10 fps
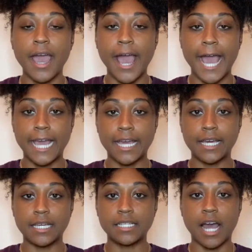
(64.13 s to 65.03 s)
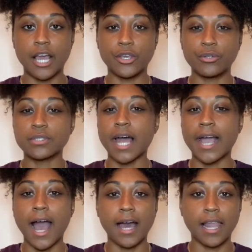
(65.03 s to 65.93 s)
and I used
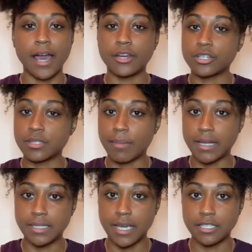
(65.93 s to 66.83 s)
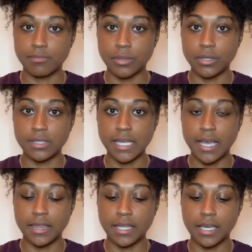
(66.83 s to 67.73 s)
like highlighters in my textbooks
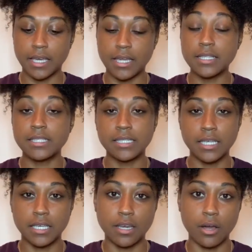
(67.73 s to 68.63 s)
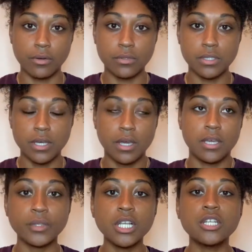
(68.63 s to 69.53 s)
and then sticky notes.
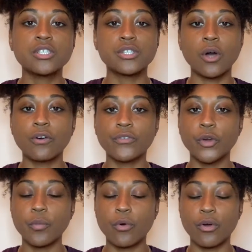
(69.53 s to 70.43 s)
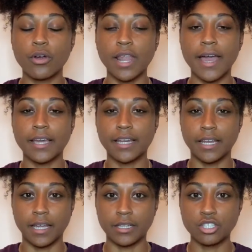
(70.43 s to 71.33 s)
So if you're more like an
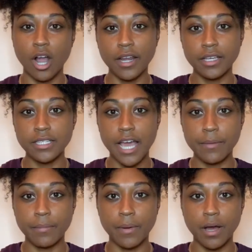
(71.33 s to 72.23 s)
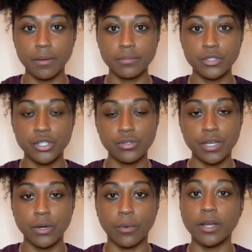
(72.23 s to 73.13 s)
electronic type
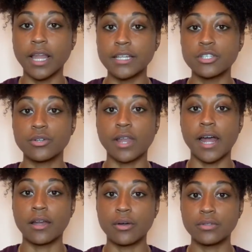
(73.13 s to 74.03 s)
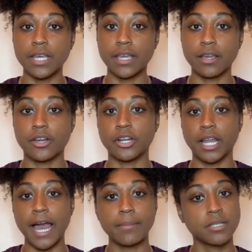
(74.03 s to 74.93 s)
student, where you like to do a lot of note-taking on your
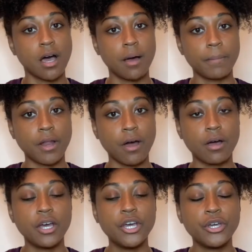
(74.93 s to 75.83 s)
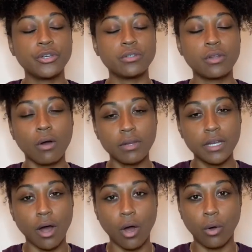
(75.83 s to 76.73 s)
laptop and all, you don't need
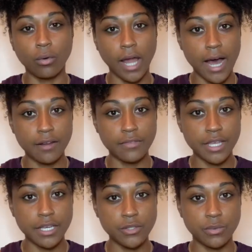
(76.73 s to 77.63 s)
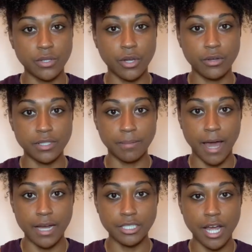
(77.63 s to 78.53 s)
a whole lot of things when you go
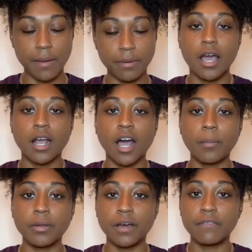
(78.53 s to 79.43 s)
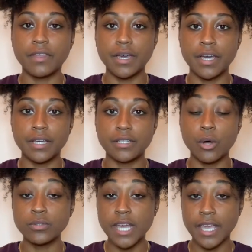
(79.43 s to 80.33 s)
supply shopping. A couple of the
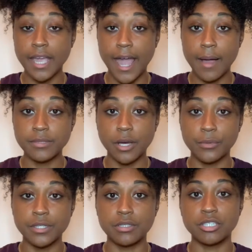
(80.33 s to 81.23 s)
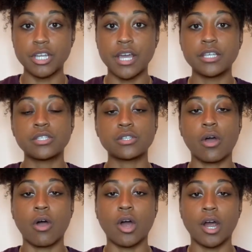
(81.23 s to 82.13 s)
note-taking apps I would suggest
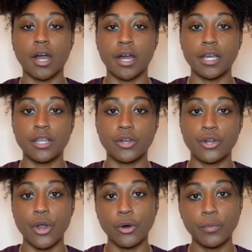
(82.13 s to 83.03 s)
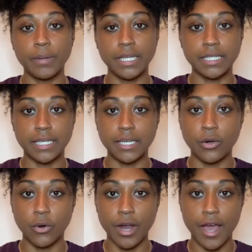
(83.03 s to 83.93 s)
are either Notability
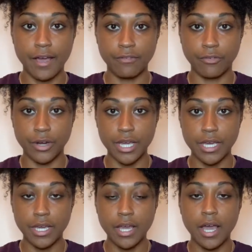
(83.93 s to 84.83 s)
or Everett.